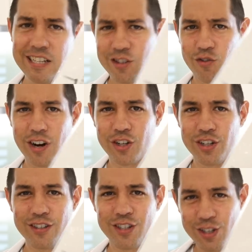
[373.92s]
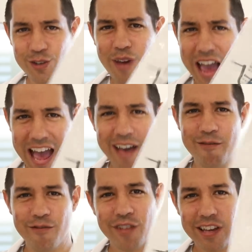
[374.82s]
Instructions. Do you
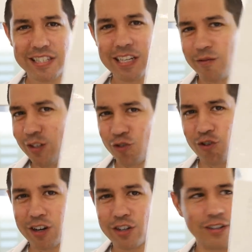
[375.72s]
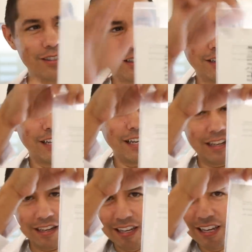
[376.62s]
have a set of instructions sitting in
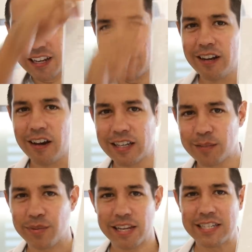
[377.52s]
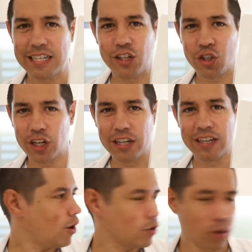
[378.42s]
a nice plastic sheet
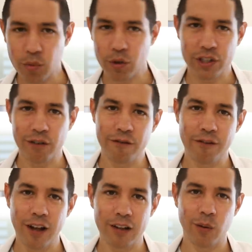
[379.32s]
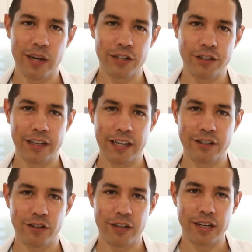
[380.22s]
on your bookshelf filed away just in
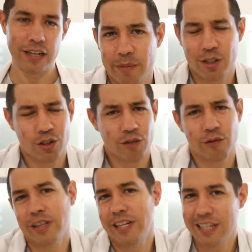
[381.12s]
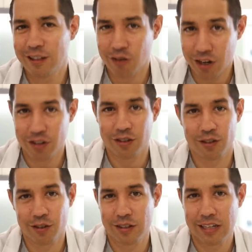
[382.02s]
case you need it? I mean, do you really need
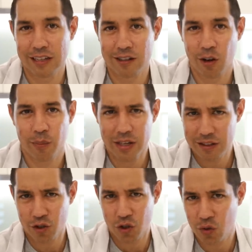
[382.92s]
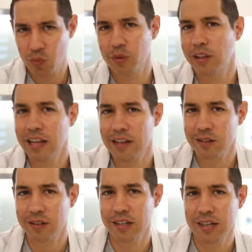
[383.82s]
instructions to use a telescope? It's a tube with
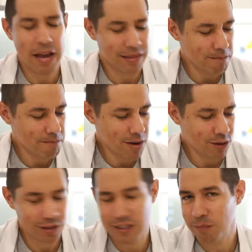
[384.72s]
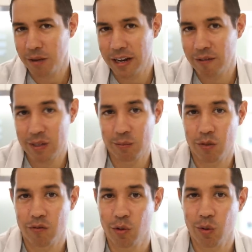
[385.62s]
glass on it. At the most, it might have some
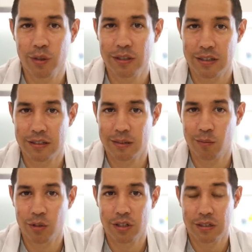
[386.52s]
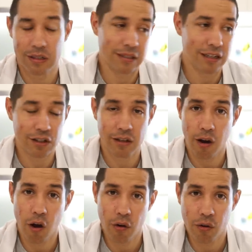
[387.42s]
sort of cooling system, which is essentially
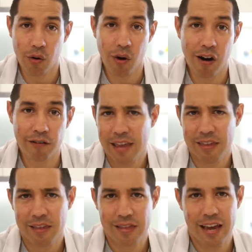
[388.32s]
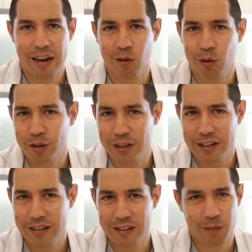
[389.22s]
on or off. Other than that, all you
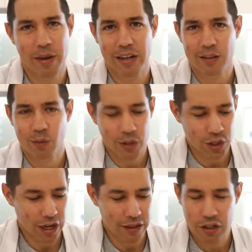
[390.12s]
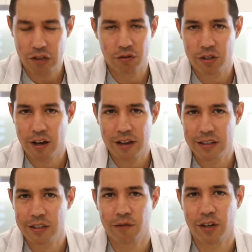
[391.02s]
need are the specs, which are the general
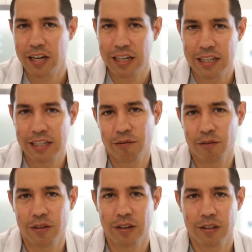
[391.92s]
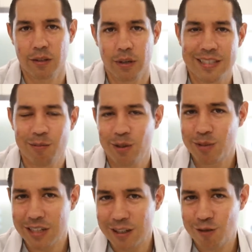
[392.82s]
sizes for connecting different things to it.
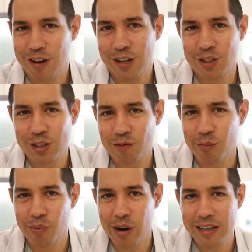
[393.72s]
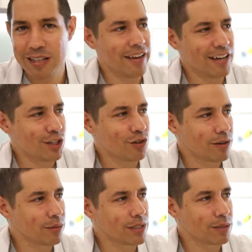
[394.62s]
Sometimes you get instructions from brands and they actually
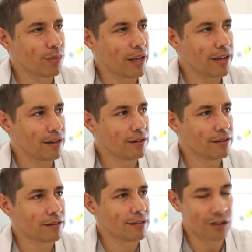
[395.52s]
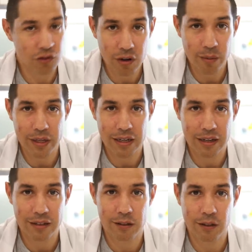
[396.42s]
try to explain astronomy
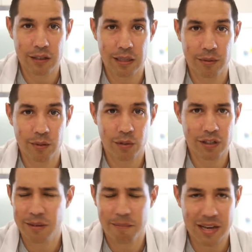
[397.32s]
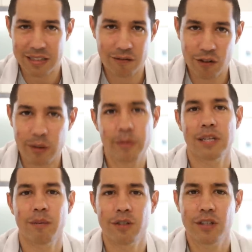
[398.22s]
as a concept, which is a massive
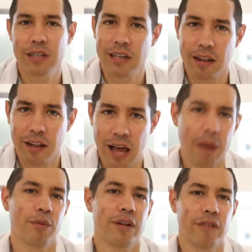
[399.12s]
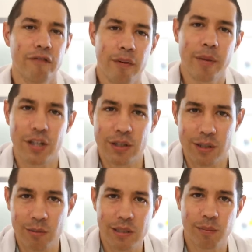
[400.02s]
concept. You'd need a library of information
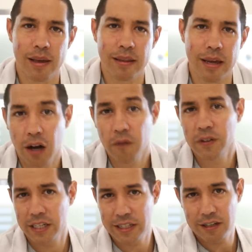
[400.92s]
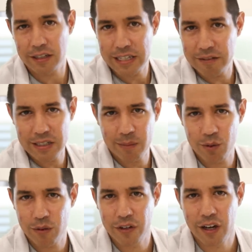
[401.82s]
to explain that. Obviously, it's nice to have some
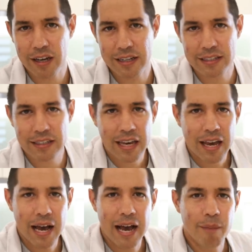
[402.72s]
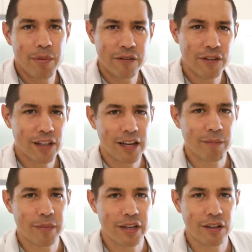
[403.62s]
sort of guidance, but if you're
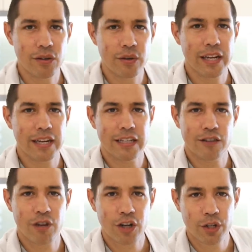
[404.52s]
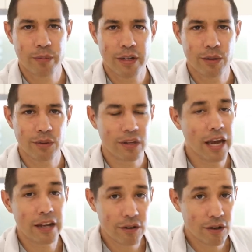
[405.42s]
like me, you get instruction manuals
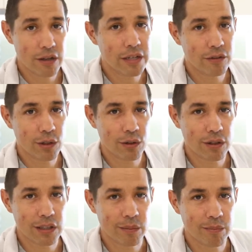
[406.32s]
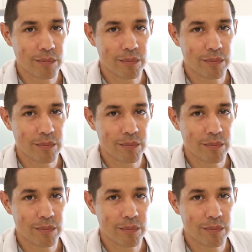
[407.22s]
and you don't even look at them.